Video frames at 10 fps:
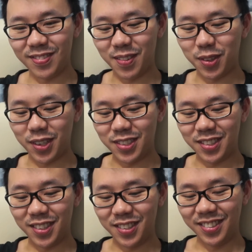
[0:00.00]
No, it's
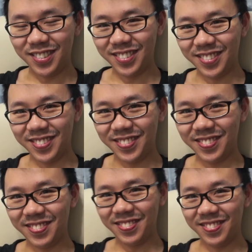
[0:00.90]
not.
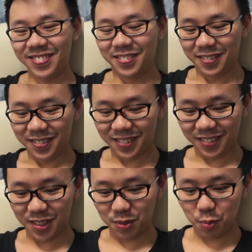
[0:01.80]
Why?
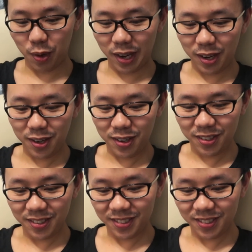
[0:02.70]
It's weird.